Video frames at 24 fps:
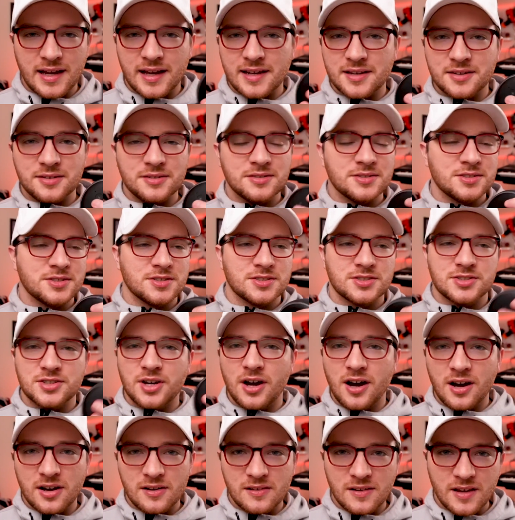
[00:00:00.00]
I couldn't just
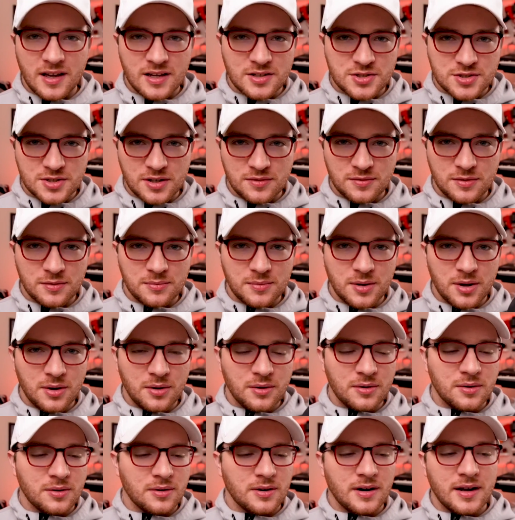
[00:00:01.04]
toggle on shuffle
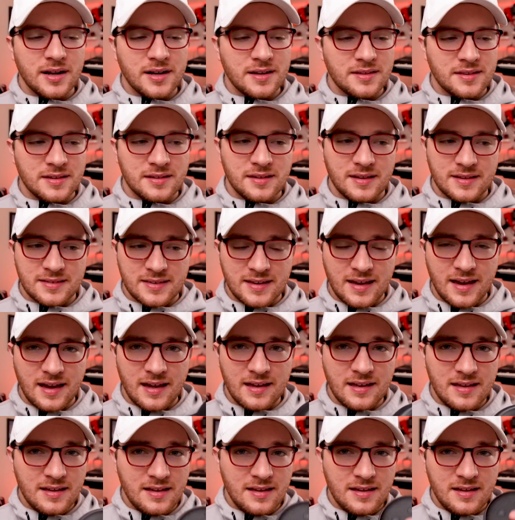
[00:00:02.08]
mode or anything like
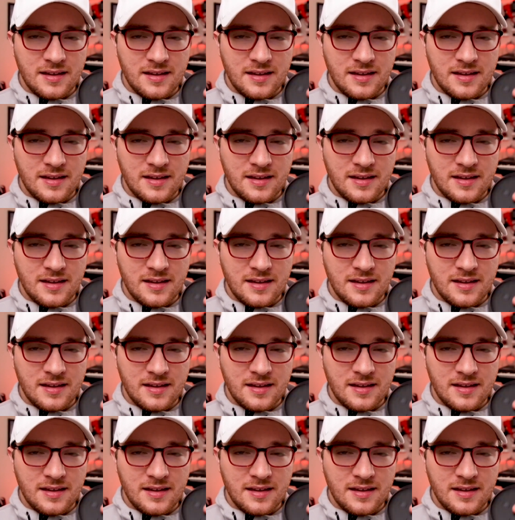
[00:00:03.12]
that.